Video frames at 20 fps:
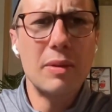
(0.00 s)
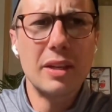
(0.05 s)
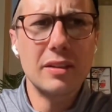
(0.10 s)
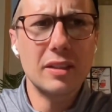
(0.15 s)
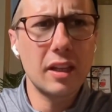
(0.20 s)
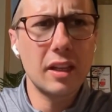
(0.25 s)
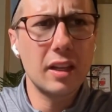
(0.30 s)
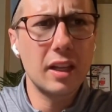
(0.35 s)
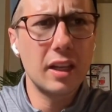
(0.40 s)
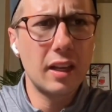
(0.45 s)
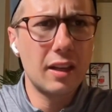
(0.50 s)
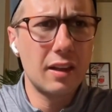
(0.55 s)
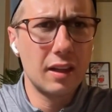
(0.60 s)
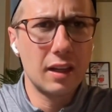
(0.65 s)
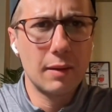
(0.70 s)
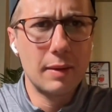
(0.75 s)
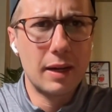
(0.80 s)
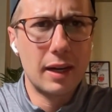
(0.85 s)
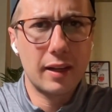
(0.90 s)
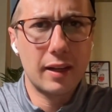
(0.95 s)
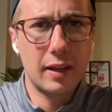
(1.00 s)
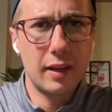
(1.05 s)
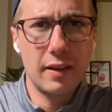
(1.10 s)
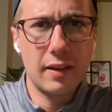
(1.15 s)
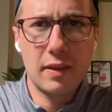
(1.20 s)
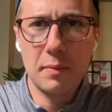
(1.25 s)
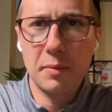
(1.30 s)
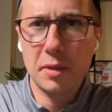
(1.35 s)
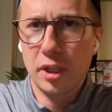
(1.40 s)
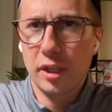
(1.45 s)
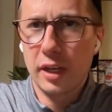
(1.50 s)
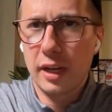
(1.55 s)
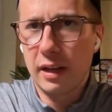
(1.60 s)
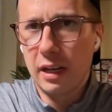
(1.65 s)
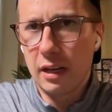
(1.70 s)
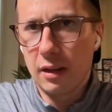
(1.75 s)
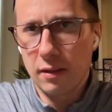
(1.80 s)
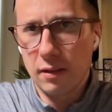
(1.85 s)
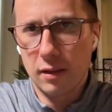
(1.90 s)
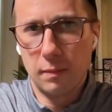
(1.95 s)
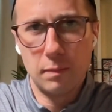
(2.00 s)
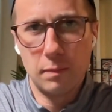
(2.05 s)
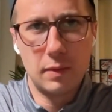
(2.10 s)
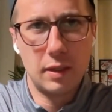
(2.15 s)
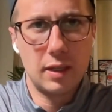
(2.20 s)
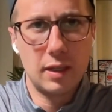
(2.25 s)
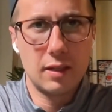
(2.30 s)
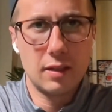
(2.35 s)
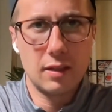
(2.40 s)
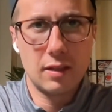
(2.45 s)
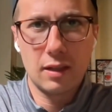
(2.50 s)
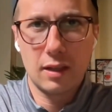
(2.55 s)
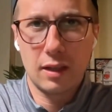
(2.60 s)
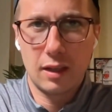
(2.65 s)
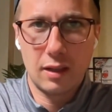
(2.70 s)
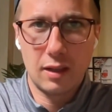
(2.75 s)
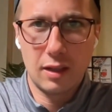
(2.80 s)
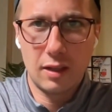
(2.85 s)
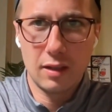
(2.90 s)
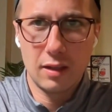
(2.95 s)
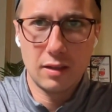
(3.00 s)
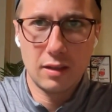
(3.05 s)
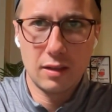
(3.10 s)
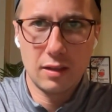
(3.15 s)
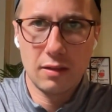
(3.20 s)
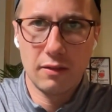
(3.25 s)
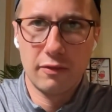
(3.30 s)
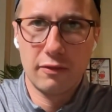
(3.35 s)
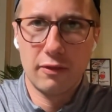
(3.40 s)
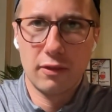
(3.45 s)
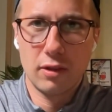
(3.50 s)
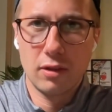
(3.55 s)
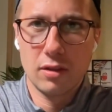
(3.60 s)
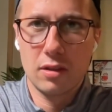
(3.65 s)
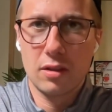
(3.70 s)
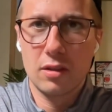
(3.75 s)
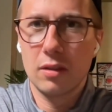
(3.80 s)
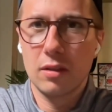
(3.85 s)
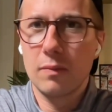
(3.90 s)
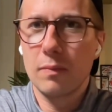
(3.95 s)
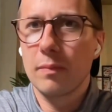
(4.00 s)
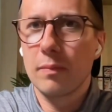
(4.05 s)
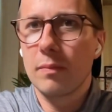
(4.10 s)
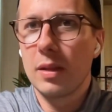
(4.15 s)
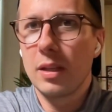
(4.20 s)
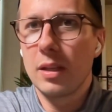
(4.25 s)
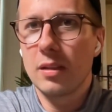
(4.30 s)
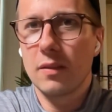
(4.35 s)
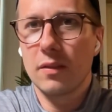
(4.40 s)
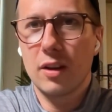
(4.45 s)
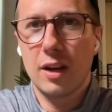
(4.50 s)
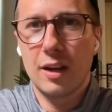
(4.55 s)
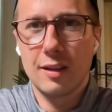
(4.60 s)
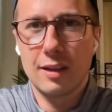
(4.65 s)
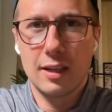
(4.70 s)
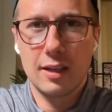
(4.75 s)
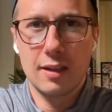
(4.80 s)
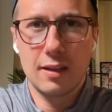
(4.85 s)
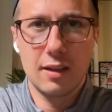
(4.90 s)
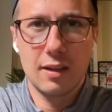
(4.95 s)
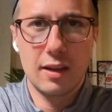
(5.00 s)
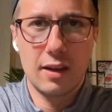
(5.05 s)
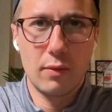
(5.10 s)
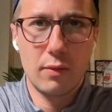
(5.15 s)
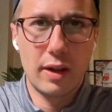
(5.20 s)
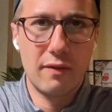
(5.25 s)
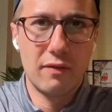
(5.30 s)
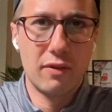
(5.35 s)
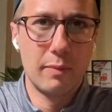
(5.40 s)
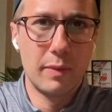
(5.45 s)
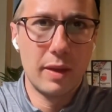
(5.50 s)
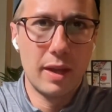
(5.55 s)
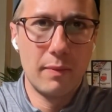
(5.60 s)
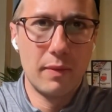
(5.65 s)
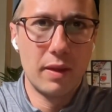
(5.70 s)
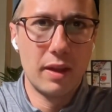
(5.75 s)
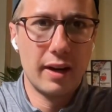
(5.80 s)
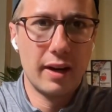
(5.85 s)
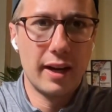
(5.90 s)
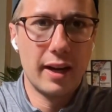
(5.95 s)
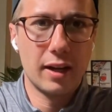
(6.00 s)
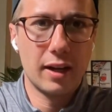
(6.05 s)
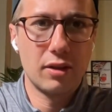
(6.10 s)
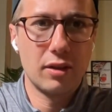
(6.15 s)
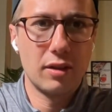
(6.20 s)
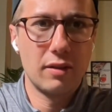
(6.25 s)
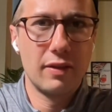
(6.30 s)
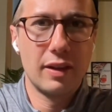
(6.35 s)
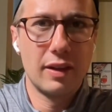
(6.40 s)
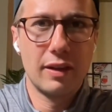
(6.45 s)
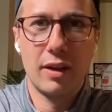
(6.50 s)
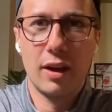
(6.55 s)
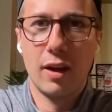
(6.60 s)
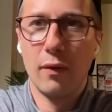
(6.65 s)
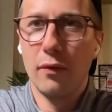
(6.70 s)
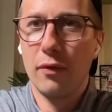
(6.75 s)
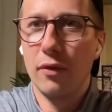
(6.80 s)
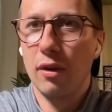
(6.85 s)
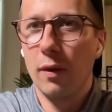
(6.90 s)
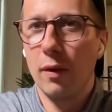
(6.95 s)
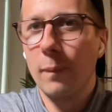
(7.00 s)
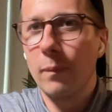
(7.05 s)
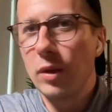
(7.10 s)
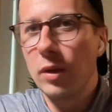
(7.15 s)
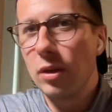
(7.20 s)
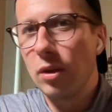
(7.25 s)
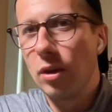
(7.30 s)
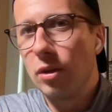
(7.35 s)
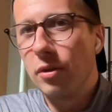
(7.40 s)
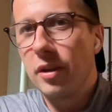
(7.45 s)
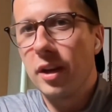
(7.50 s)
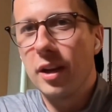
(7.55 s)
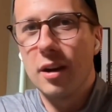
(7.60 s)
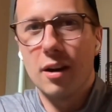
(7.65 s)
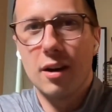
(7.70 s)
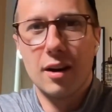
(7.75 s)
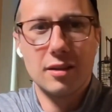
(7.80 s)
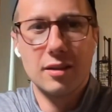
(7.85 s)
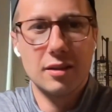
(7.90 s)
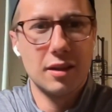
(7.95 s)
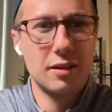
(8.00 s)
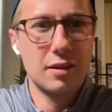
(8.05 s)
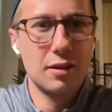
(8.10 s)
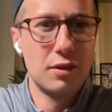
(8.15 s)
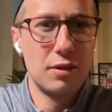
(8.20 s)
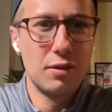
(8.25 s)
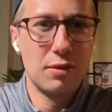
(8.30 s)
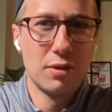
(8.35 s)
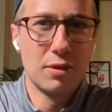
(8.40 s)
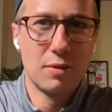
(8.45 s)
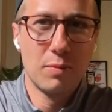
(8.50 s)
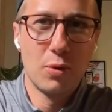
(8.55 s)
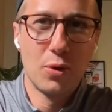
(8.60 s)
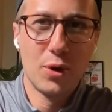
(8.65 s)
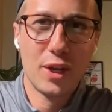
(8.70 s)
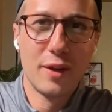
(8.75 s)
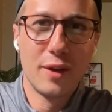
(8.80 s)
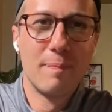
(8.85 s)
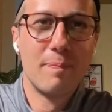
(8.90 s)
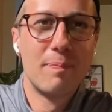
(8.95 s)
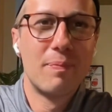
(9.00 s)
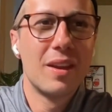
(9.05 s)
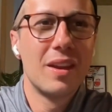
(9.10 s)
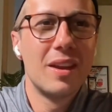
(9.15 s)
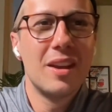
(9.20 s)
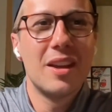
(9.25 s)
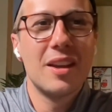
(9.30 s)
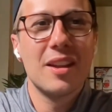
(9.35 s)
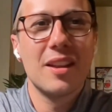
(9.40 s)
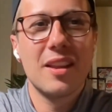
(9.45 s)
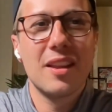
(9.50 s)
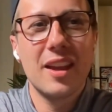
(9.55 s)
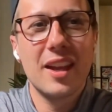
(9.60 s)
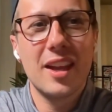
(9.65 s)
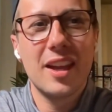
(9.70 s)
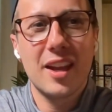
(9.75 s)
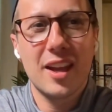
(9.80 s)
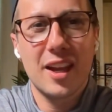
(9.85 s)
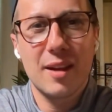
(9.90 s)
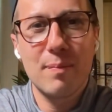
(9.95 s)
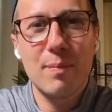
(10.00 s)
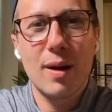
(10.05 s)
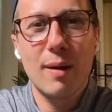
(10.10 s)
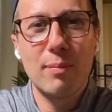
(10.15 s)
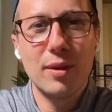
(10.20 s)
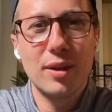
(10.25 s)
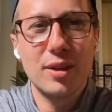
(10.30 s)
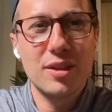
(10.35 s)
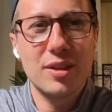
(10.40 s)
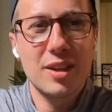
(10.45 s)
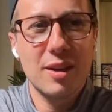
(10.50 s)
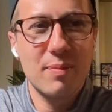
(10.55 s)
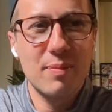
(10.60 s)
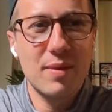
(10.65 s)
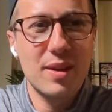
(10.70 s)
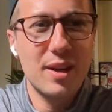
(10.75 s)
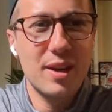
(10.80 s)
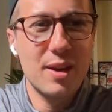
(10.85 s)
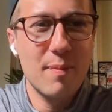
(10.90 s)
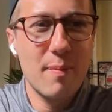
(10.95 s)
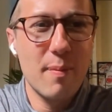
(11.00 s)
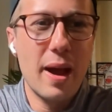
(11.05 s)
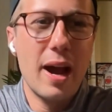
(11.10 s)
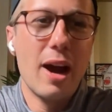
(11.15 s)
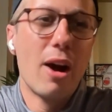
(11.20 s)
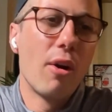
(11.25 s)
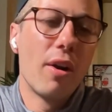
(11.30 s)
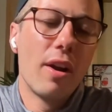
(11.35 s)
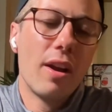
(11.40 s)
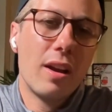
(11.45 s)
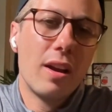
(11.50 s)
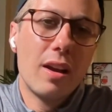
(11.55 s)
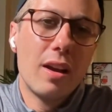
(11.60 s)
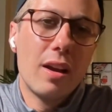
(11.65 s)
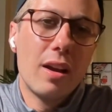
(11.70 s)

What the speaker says: Because I think, and I'm not going to give them a shout out because I think this is the first piece of content that I read from them that I actually found helpful. You know who they are. I sent it to you this morning. They had published something about